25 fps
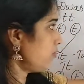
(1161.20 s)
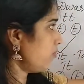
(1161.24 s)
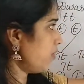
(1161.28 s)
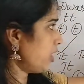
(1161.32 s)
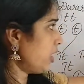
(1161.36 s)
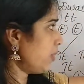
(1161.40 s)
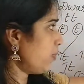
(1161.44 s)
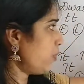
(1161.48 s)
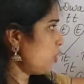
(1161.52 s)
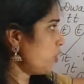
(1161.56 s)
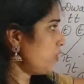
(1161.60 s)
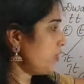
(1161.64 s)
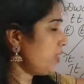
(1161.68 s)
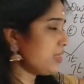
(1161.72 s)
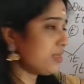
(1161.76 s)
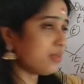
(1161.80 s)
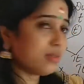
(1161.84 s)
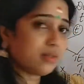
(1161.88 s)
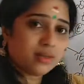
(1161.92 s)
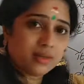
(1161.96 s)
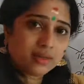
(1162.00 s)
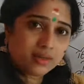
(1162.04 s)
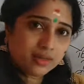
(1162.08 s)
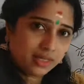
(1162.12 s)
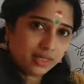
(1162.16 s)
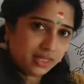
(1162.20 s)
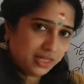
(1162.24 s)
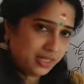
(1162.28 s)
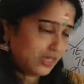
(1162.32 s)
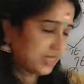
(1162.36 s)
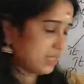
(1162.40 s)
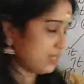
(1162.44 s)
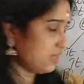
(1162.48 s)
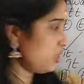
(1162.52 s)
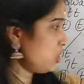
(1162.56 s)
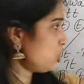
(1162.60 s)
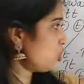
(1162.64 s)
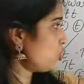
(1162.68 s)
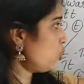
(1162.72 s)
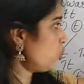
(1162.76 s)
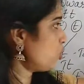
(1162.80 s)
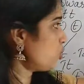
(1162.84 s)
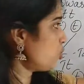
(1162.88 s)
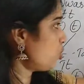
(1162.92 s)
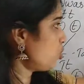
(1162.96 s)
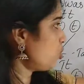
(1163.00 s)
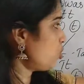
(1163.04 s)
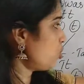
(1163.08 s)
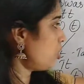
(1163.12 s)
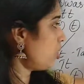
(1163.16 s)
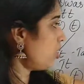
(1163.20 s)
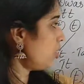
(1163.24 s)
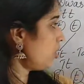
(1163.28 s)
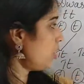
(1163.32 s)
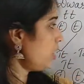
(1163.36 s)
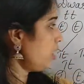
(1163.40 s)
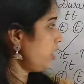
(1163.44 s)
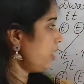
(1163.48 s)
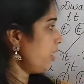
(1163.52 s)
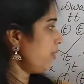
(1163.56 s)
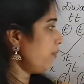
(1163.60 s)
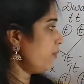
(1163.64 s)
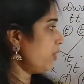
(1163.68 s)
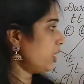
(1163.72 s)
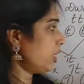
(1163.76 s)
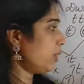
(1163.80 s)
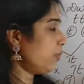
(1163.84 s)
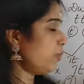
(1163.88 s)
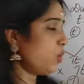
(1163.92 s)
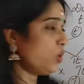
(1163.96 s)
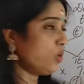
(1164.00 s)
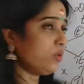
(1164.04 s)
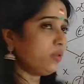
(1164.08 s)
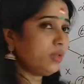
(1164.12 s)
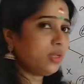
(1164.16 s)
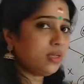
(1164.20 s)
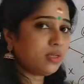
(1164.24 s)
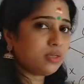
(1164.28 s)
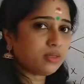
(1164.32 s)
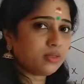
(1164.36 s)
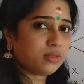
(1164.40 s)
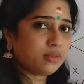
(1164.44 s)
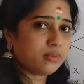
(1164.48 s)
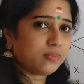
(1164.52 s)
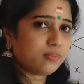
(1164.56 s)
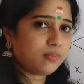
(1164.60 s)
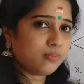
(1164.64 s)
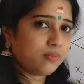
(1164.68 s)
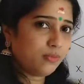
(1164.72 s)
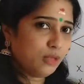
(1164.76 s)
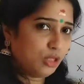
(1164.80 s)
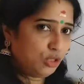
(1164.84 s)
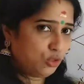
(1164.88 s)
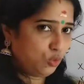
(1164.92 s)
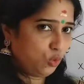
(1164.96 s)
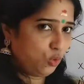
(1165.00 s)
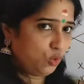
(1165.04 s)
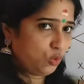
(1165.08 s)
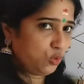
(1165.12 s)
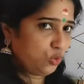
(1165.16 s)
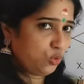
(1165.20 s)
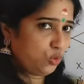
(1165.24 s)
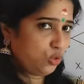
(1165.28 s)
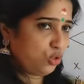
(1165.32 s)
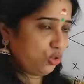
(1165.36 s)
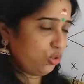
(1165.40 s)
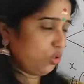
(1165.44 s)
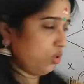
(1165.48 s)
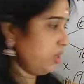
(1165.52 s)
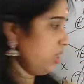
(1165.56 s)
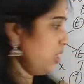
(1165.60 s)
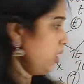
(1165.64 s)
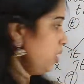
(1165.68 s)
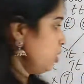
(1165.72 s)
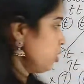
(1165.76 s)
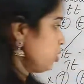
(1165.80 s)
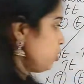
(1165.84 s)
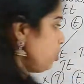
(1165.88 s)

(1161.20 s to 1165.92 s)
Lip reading: What about this? Yes, this also tall. What about this? This also tall.